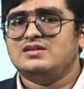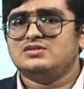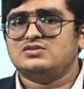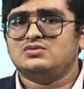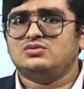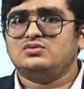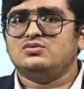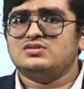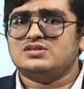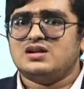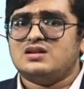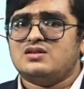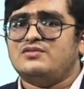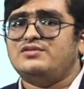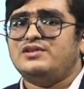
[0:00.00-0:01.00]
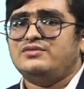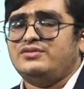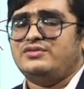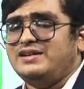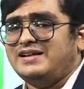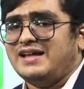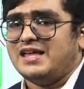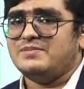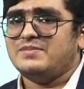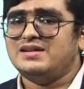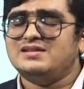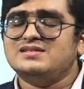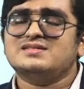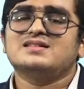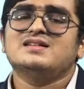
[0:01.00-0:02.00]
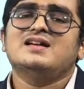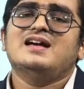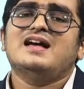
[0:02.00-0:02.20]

So those are of different timings,